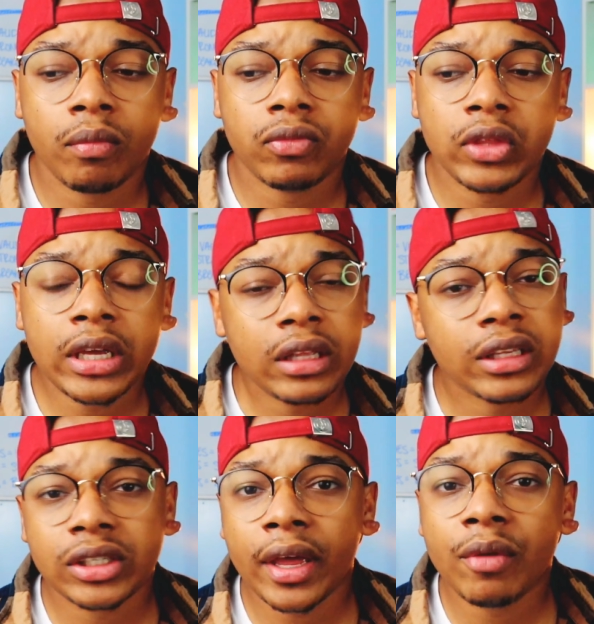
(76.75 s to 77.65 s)
thinking
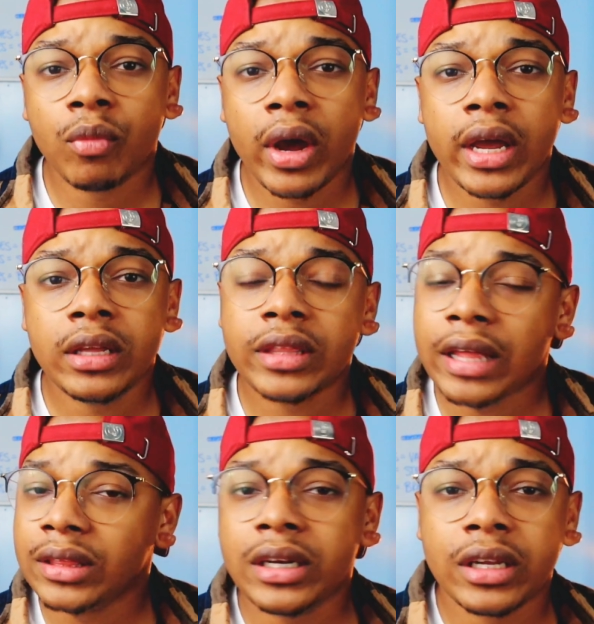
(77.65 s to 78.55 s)
the same way
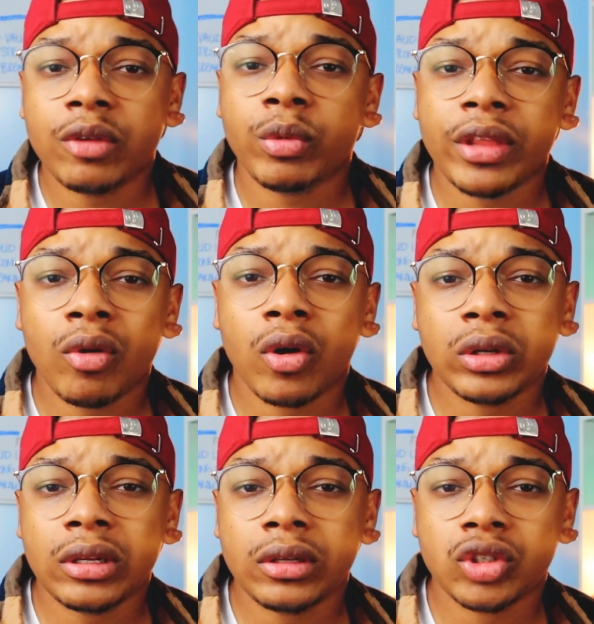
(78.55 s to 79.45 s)
that they did when they were
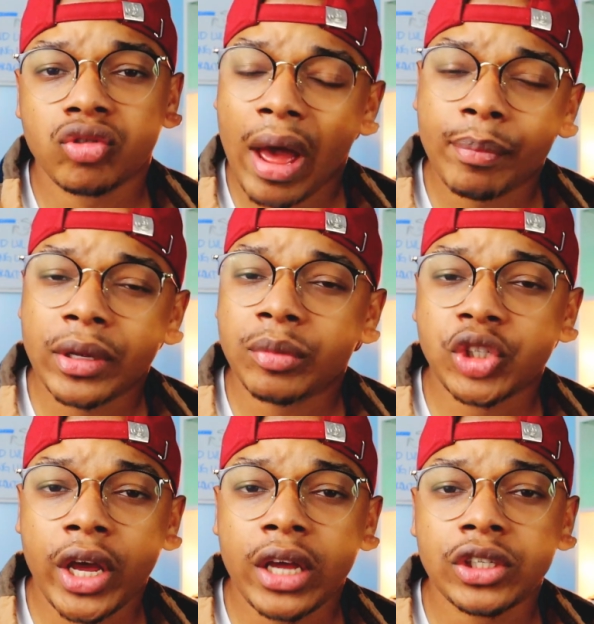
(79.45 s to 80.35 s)
only scrapping up
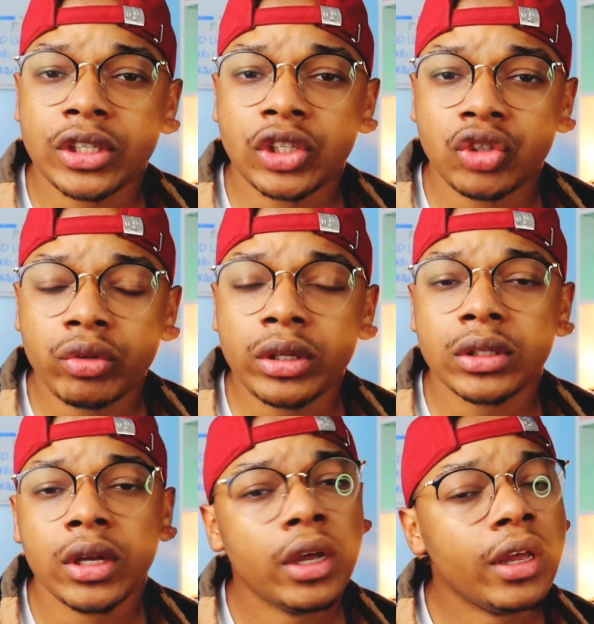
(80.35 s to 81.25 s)
change in the
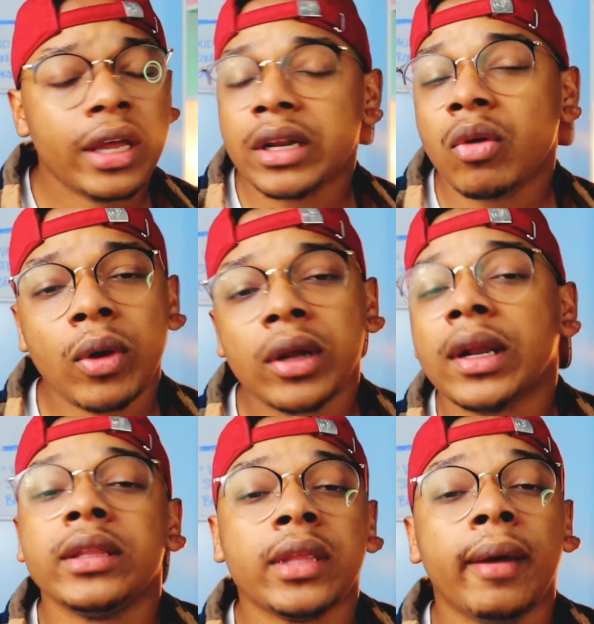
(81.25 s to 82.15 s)
streets? It don't work
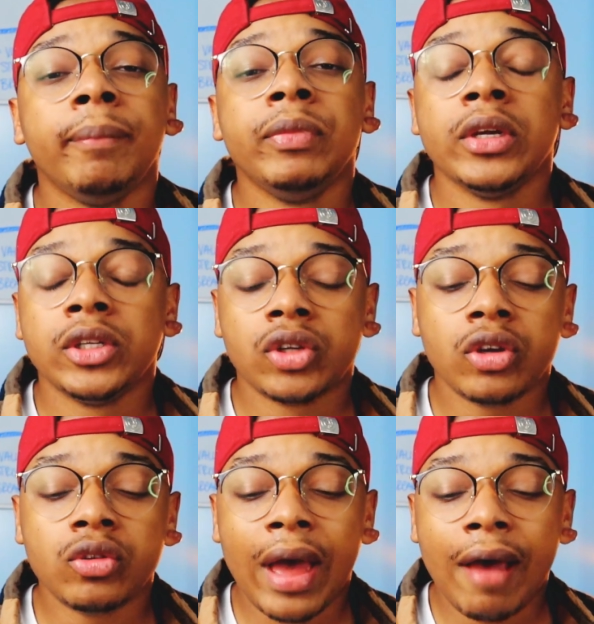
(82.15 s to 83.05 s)
like that. So
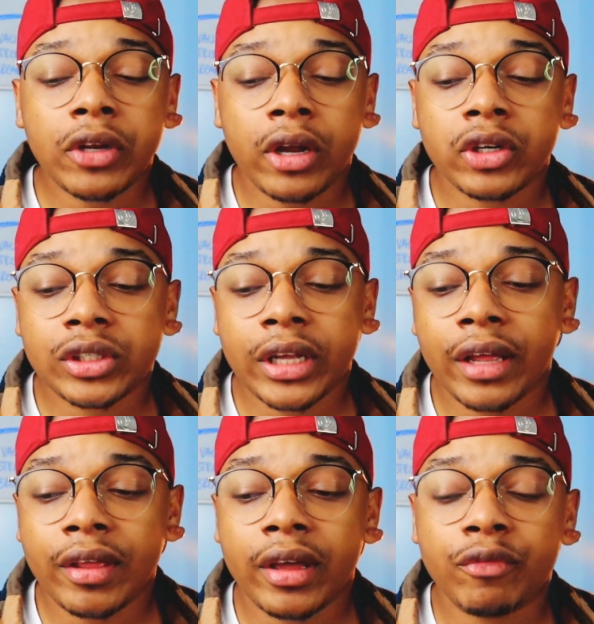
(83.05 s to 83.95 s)
you have to
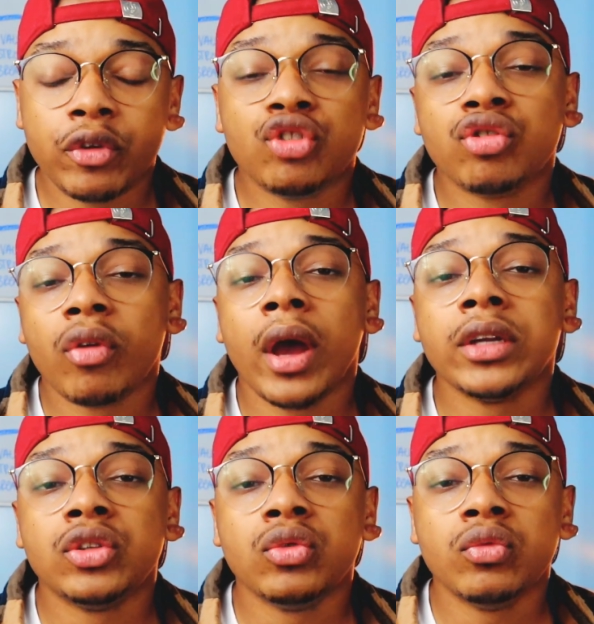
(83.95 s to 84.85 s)
understand that if you're
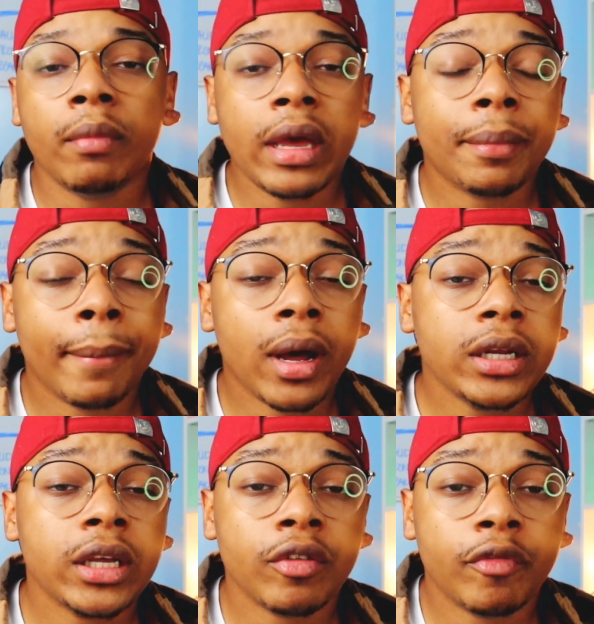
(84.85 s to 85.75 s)
trying to make
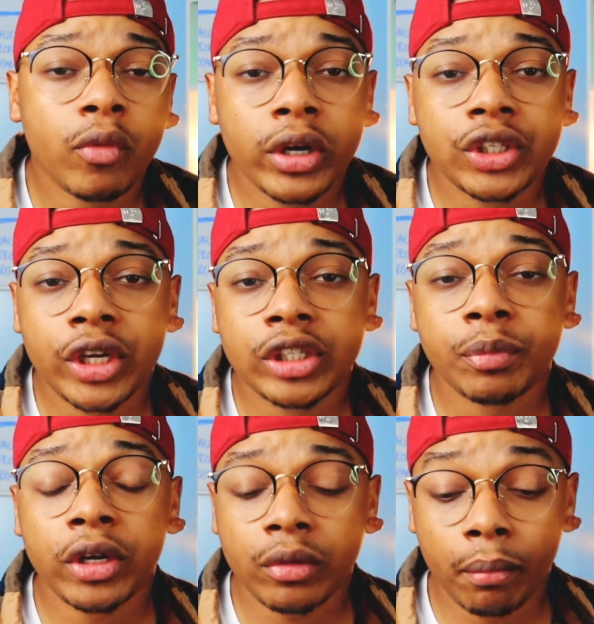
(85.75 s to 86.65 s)
money in the foreign exchange
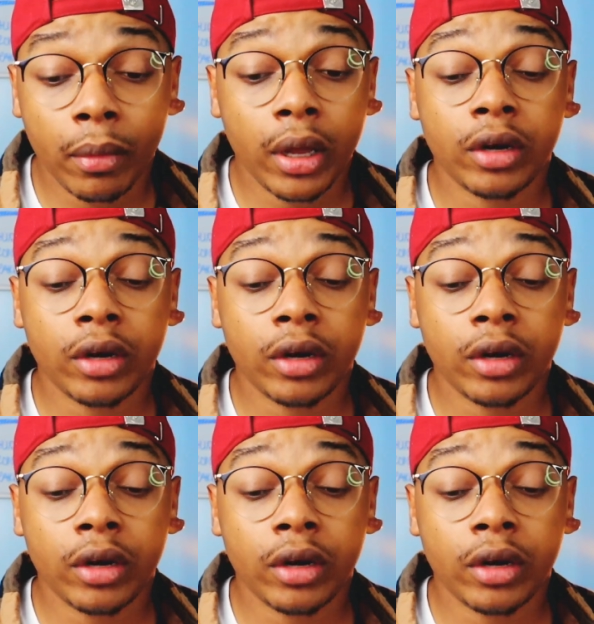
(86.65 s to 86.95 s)
market,